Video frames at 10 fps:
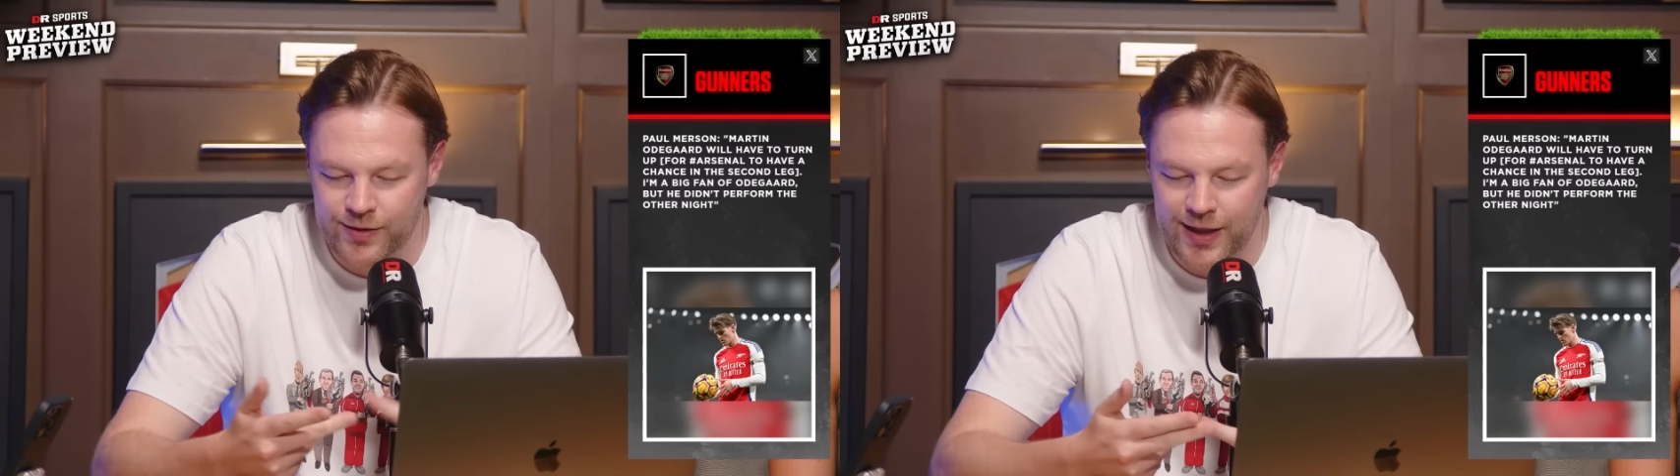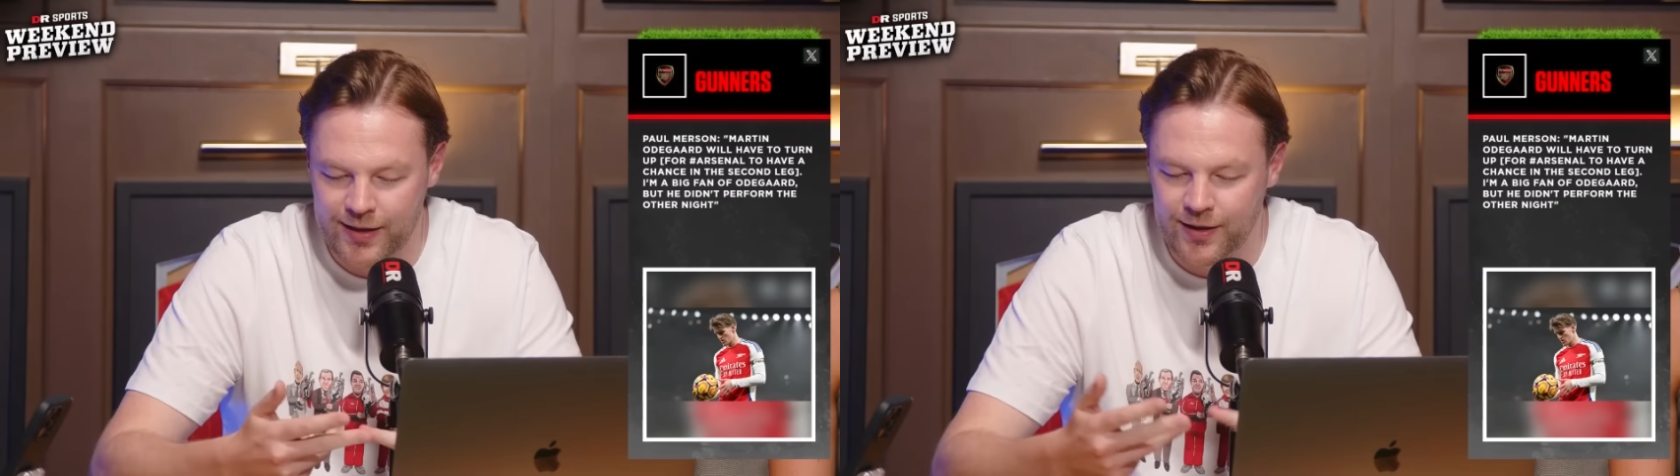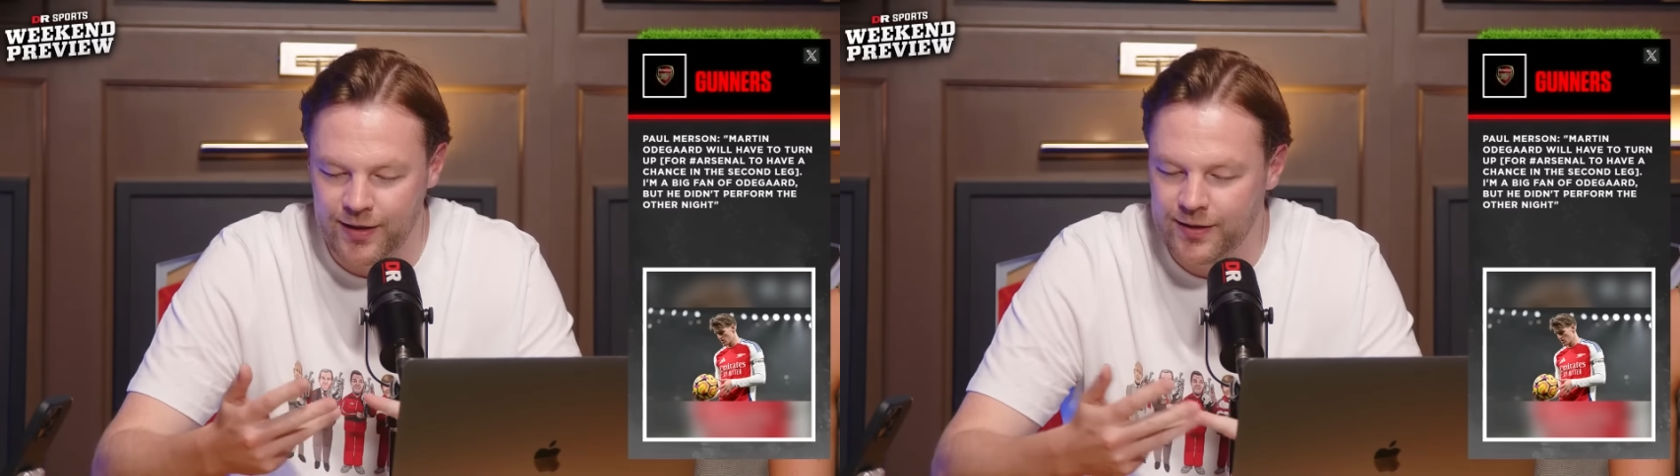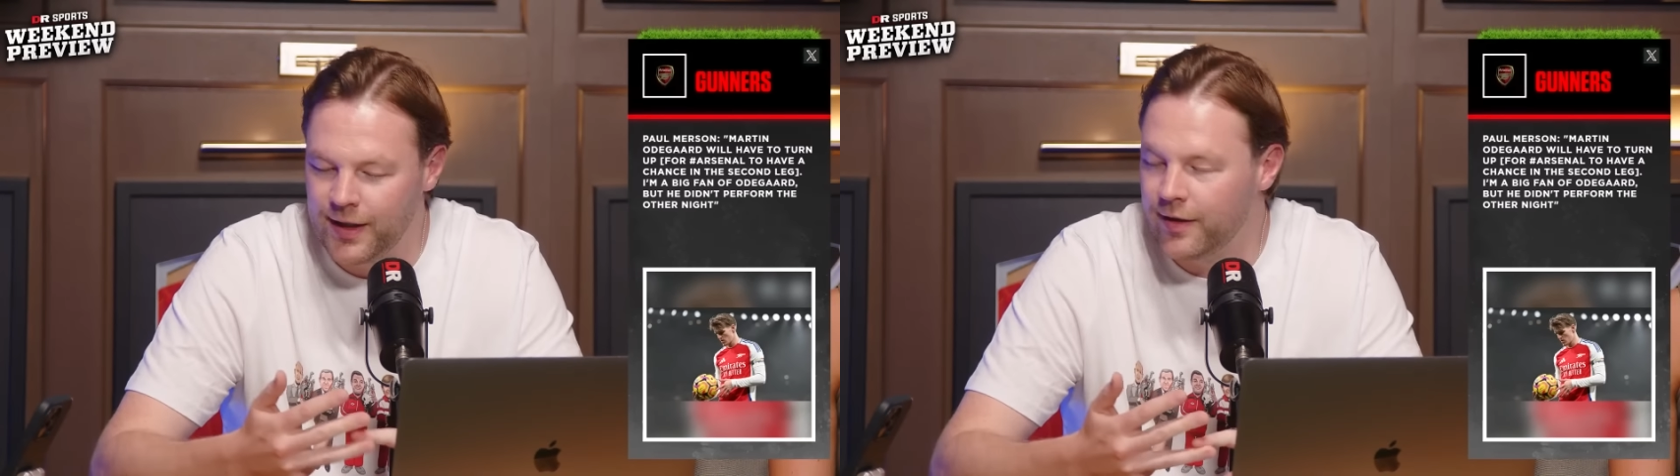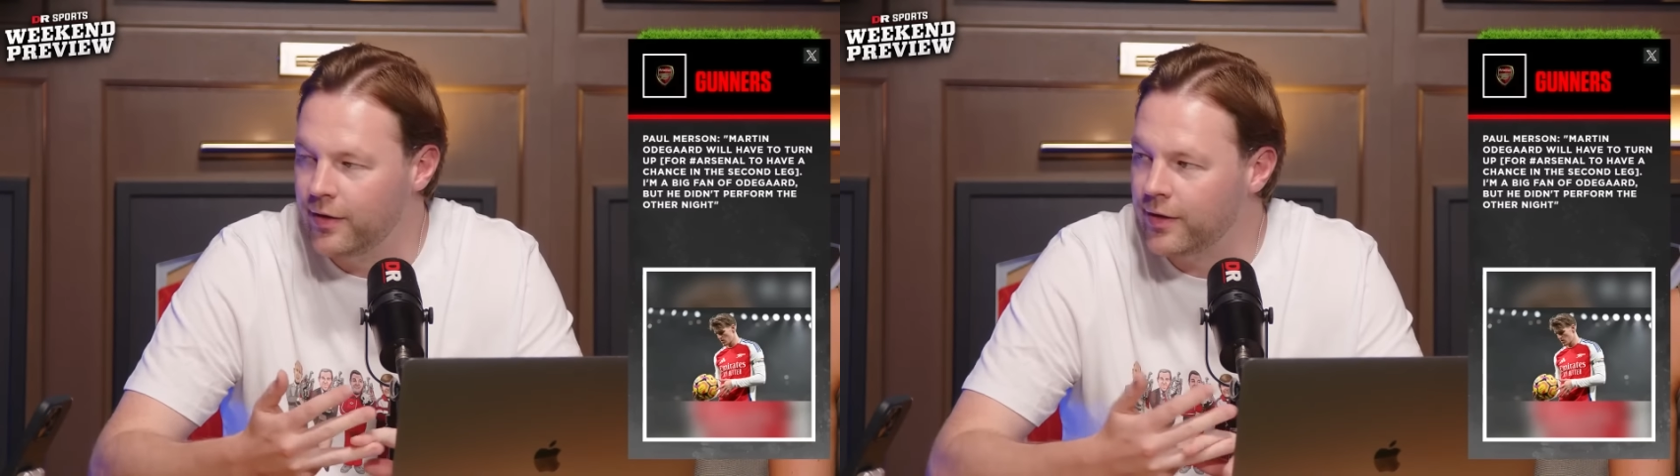Saka,
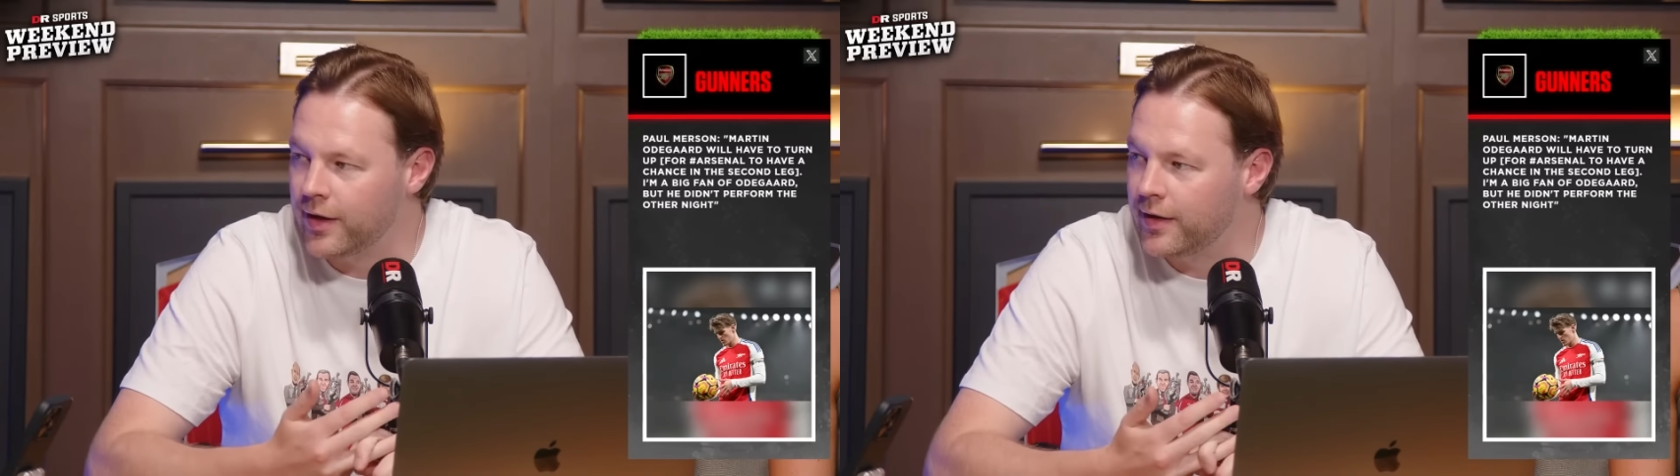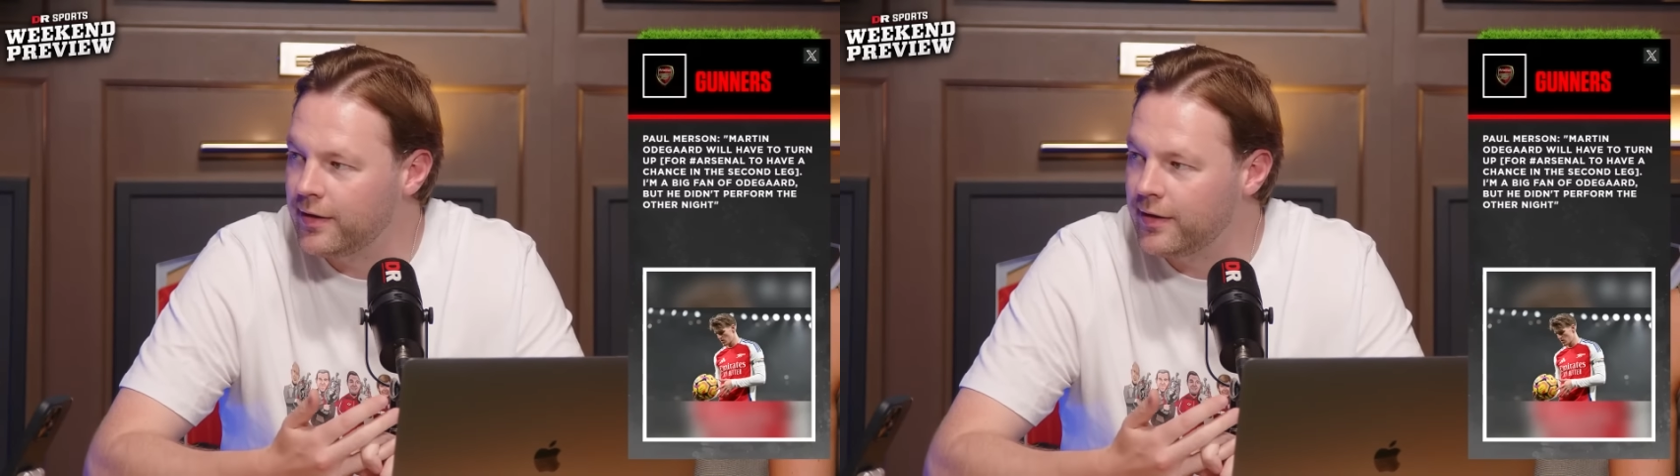then Odegaard.